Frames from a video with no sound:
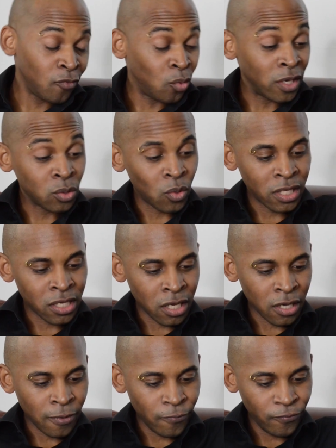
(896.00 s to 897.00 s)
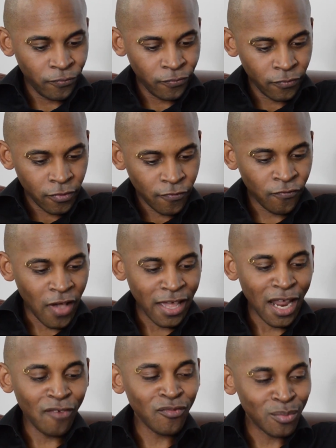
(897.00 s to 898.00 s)
always wanted to
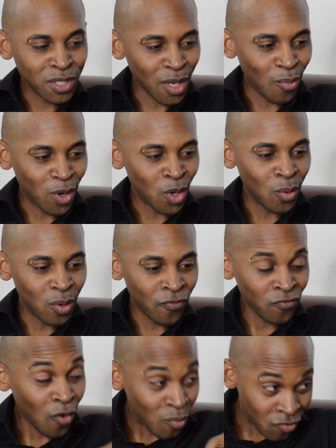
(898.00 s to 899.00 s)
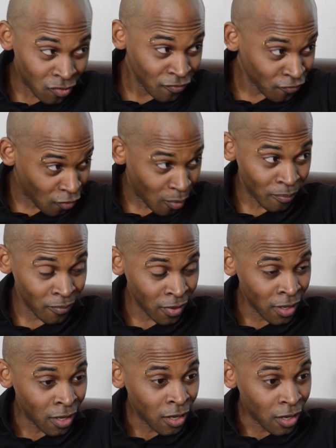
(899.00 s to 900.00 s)
find out from someone who from from
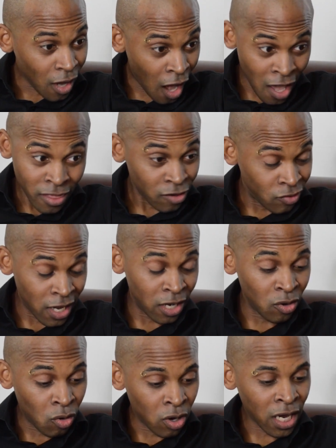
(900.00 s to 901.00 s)
either Grenada or